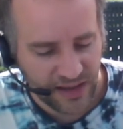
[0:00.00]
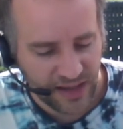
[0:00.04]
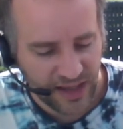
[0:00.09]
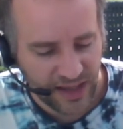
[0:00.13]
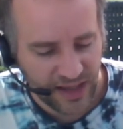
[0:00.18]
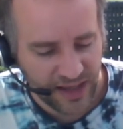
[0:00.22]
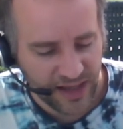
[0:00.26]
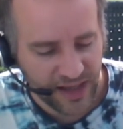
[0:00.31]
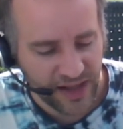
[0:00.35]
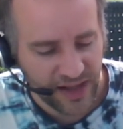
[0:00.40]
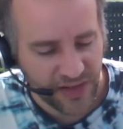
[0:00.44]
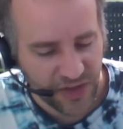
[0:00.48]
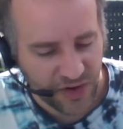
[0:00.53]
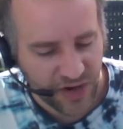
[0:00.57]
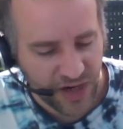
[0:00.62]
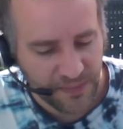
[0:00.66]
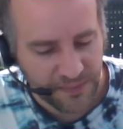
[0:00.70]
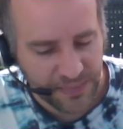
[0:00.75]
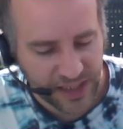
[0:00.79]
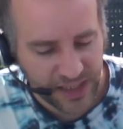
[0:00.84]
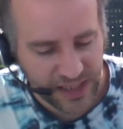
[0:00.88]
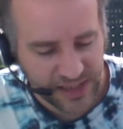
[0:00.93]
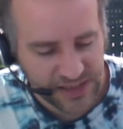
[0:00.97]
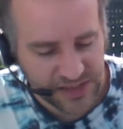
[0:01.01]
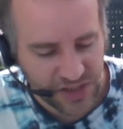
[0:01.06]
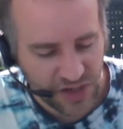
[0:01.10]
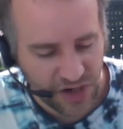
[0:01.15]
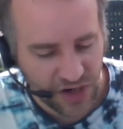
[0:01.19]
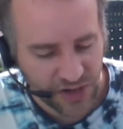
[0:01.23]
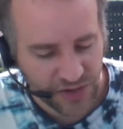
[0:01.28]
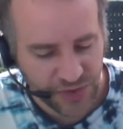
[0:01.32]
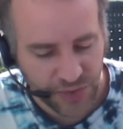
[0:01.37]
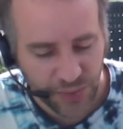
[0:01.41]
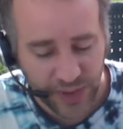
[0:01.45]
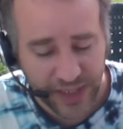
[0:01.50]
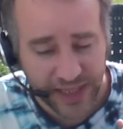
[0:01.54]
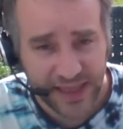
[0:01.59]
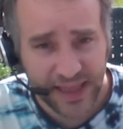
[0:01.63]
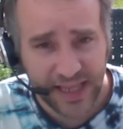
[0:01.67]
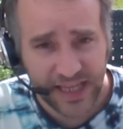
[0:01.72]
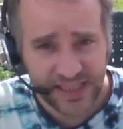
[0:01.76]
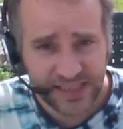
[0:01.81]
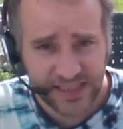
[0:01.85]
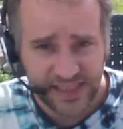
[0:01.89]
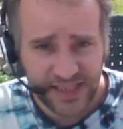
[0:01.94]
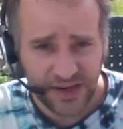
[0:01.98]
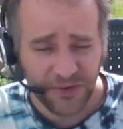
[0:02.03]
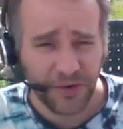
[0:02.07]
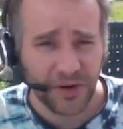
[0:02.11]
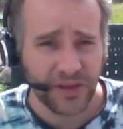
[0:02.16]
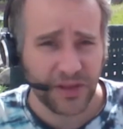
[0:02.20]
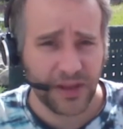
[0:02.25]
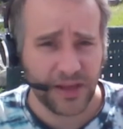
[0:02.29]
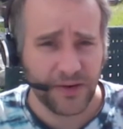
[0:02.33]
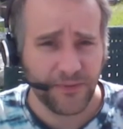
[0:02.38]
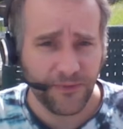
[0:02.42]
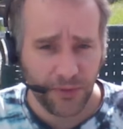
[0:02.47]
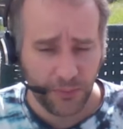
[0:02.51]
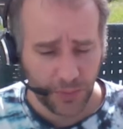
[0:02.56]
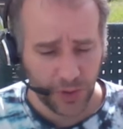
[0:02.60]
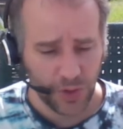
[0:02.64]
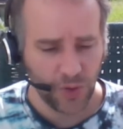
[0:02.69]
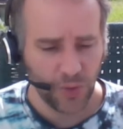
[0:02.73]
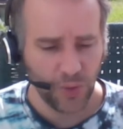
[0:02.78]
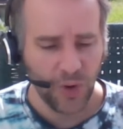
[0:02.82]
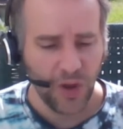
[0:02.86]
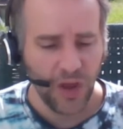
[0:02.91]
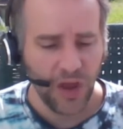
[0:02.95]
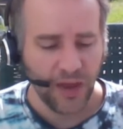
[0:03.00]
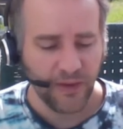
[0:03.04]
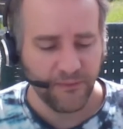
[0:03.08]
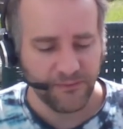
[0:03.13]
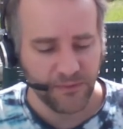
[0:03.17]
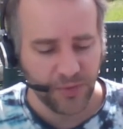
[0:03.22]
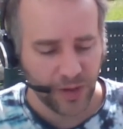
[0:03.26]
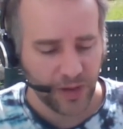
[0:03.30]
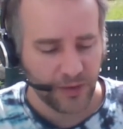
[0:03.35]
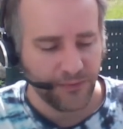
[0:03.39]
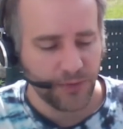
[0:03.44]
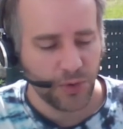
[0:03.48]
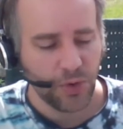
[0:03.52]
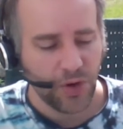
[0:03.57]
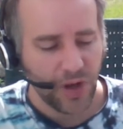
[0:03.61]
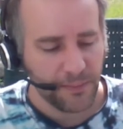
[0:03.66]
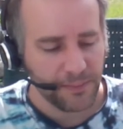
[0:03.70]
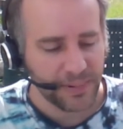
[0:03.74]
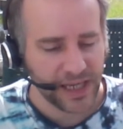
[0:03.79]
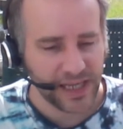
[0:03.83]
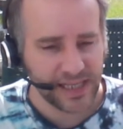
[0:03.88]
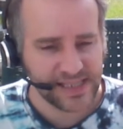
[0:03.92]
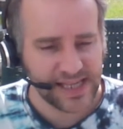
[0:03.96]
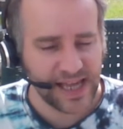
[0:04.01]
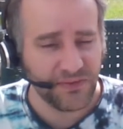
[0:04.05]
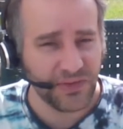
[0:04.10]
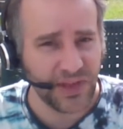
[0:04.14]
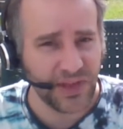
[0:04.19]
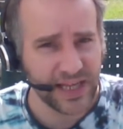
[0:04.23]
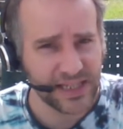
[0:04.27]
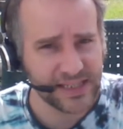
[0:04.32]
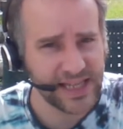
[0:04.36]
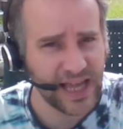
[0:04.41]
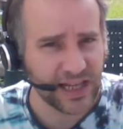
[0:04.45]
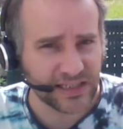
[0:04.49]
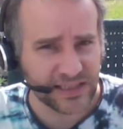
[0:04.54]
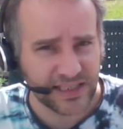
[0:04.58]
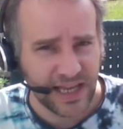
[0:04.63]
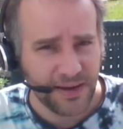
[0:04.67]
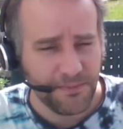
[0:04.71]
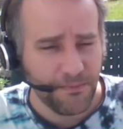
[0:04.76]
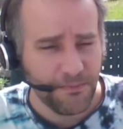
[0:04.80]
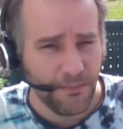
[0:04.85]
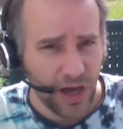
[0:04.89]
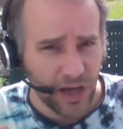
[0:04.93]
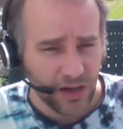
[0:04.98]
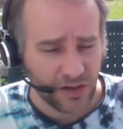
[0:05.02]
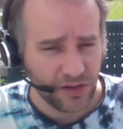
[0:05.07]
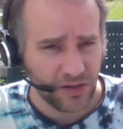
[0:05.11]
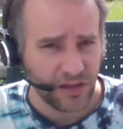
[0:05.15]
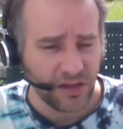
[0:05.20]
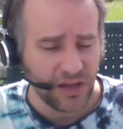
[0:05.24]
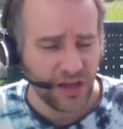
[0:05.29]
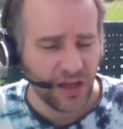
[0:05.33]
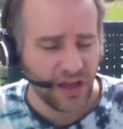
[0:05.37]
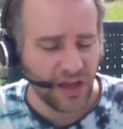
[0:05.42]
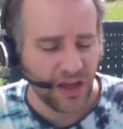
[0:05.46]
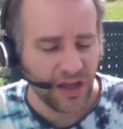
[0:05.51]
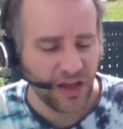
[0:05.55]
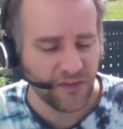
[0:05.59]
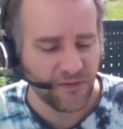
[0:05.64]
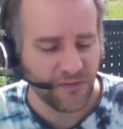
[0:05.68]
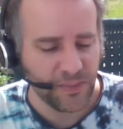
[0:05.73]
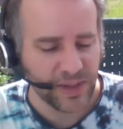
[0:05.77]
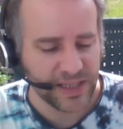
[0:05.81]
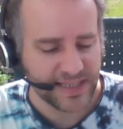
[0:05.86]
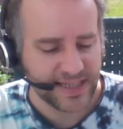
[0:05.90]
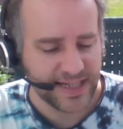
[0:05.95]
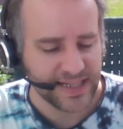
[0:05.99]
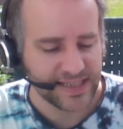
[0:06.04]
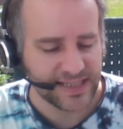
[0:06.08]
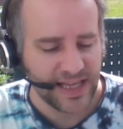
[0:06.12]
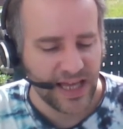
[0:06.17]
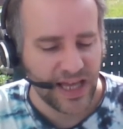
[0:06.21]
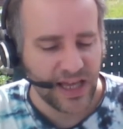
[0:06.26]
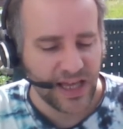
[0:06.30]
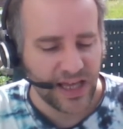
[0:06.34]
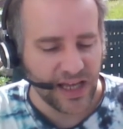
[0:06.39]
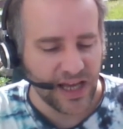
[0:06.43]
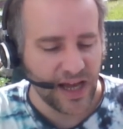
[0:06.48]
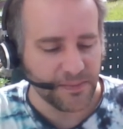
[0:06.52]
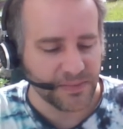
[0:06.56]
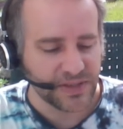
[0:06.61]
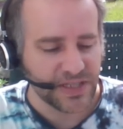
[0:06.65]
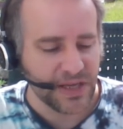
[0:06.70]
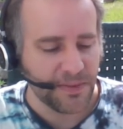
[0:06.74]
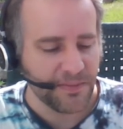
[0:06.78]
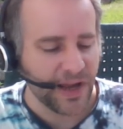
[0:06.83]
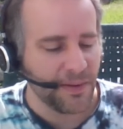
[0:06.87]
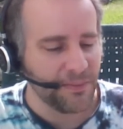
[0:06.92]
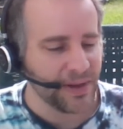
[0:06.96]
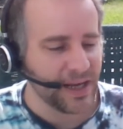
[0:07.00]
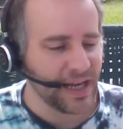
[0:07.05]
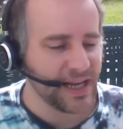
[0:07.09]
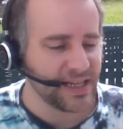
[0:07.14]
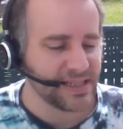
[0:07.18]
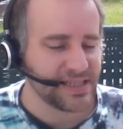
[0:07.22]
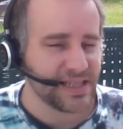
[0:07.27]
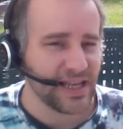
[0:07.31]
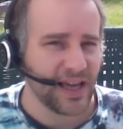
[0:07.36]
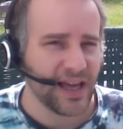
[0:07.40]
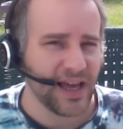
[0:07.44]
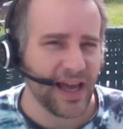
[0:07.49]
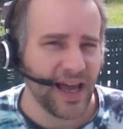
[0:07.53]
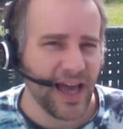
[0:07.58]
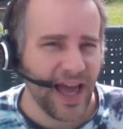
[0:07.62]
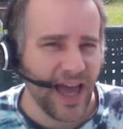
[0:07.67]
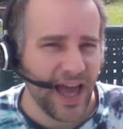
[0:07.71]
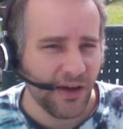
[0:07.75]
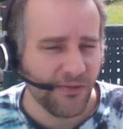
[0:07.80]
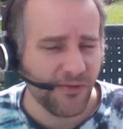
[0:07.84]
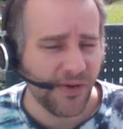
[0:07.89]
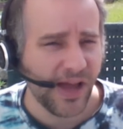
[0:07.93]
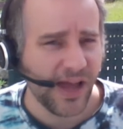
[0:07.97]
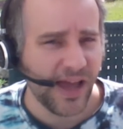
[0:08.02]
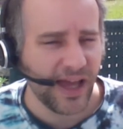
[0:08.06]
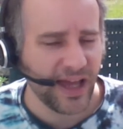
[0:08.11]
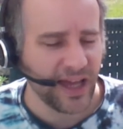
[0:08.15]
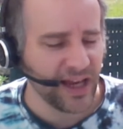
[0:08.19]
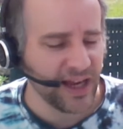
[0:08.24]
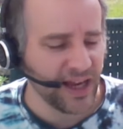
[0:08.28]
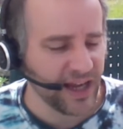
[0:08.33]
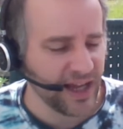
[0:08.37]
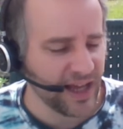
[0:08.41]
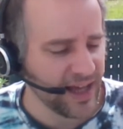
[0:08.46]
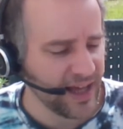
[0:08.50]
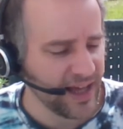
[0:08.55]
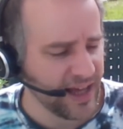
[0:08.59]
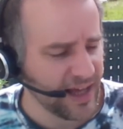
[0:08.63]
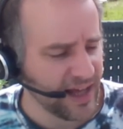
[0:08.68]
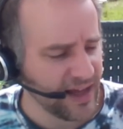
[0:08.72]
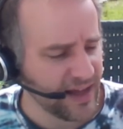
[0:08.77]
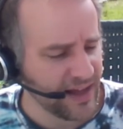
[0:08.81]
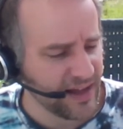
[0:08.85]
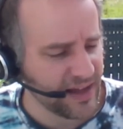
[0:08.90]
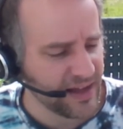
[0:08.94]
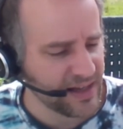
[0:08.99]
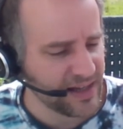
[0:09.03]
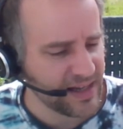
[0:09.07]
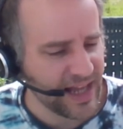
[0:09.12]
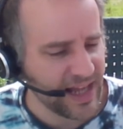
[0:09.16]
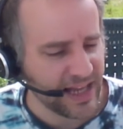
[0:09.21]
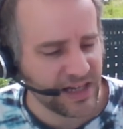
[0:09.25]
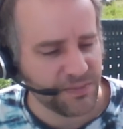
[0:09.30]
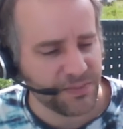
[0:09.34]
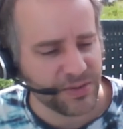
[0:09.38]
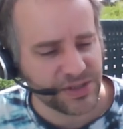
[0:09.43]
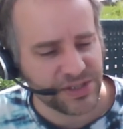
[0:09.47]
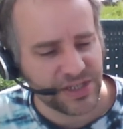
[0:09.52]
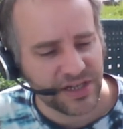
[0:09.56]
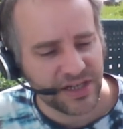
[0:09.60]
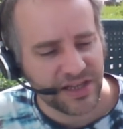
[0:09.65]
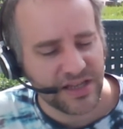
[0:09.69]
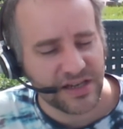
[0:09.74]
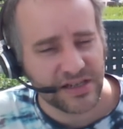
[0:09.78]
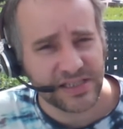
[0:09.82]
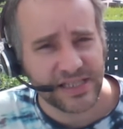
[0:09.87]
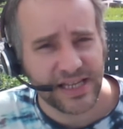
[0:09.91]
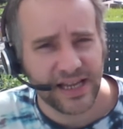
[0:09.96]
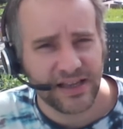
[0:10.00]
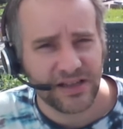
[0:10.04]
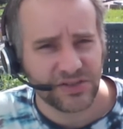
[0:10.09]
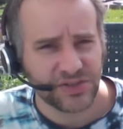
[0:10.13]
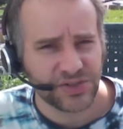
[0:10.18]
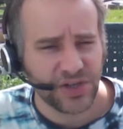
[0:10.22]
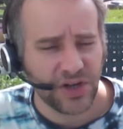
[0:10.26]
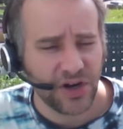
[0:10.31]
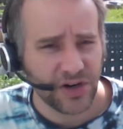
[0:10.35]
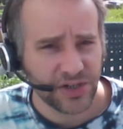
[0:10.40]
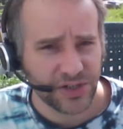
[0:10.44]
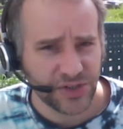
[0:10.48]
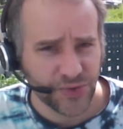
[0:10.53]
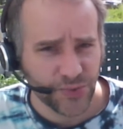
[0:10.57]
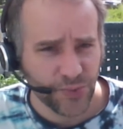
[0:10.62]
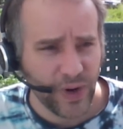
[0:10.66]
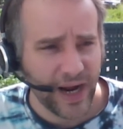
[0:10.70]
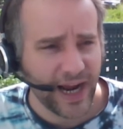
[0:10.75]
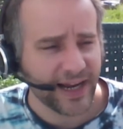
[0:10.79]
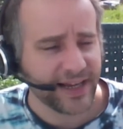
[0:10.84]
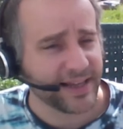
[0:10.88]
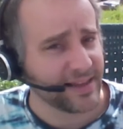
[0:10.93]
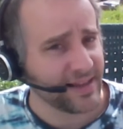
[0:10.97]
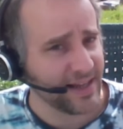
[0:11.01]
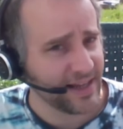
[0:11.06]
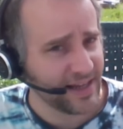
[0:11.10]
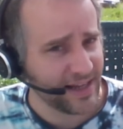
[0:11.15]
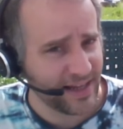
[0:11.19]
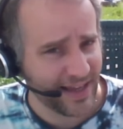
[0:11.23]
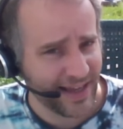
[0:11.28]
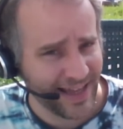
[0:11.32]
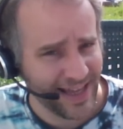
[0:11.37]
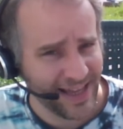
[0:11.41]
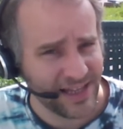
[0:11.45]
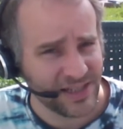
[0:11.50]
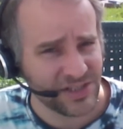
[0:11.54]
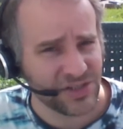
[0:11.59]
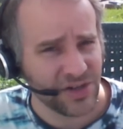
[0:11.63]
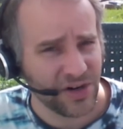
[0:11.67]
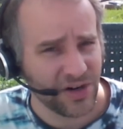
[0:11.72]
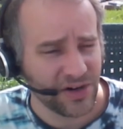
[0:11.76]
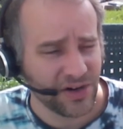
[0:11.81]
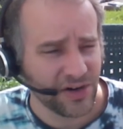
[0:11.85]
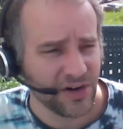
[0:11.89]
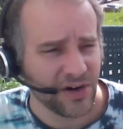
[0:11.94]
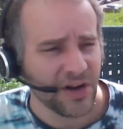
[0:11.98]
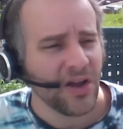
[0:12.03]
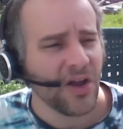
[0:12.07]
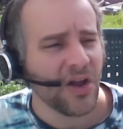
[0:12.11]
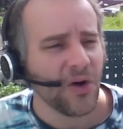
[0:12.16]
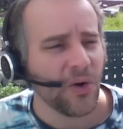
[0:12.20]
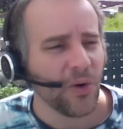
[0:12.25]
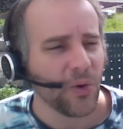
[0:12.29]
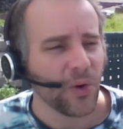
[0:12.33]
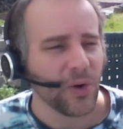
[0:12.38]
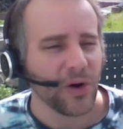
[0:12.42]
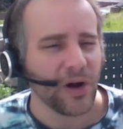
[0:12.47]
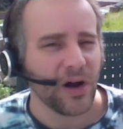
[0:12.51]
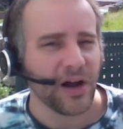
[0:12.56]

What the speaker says: other companies are doing things differently from you. Very few companies have the exact same model of business. Some companies have 90% of their sales are direct, like Kickstarter or